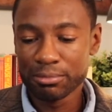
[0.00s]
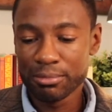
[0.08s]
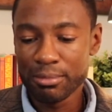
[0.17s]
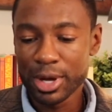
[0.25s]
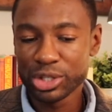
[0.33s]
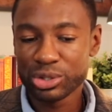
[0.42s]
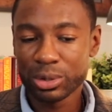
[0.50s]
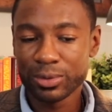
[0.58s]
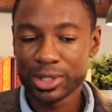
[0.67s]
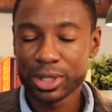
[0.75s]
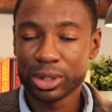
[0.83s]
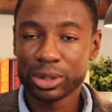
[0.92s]
made sure
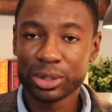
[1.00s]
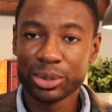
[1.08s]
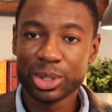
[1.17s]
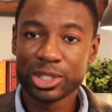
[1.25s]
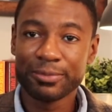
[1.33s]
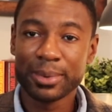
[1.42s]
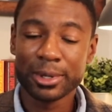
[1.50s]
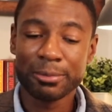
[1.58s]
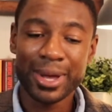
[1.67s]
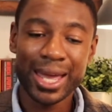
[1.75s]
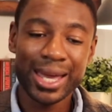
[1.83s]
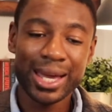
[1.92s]
this includes both
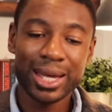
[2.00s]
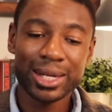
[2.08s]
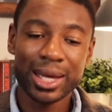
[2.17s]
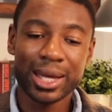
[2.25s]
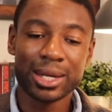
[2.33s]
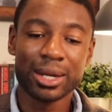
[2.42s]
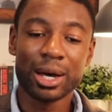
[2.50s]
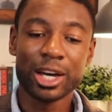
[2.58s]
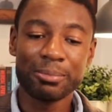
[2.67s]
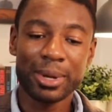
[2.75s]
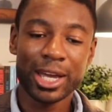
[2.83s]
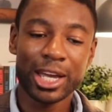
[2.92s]
paid and
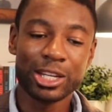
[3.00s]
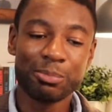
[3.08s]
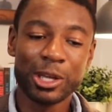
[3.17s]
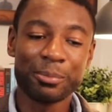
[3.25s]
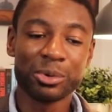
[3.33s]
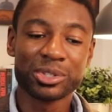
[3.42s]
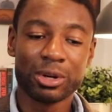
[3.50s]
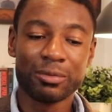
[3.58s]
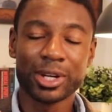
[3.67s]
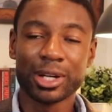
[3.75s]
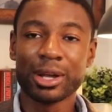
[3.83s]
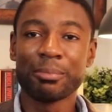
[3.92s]
unpaid people
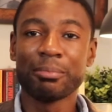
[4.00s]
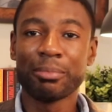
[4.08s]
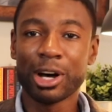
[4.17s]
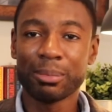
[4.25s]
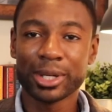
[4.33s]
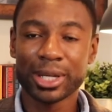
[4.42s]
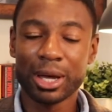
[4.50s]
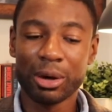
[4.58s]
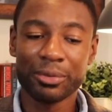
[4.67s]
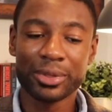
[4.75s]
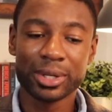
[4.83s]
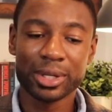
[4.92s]
serving in public
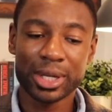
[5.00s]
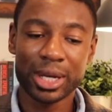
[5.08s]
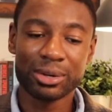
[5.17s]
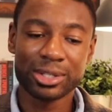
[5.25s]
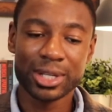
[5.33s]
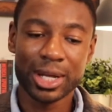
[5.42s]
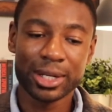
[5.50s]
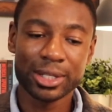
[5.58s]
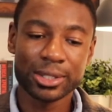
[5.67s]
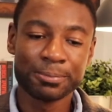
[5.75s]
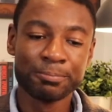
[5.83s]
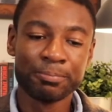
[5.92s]
health care
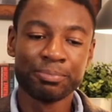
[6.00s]
settings